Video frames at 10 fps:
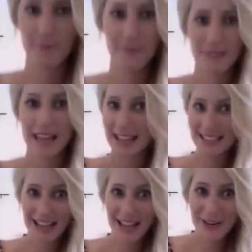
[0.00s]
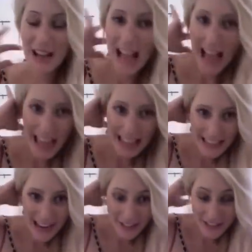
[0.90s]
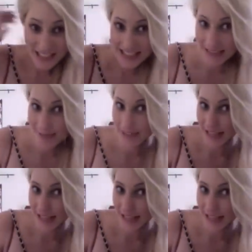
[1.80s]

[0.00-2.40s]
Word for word: hairstyle. And then I've just clipped it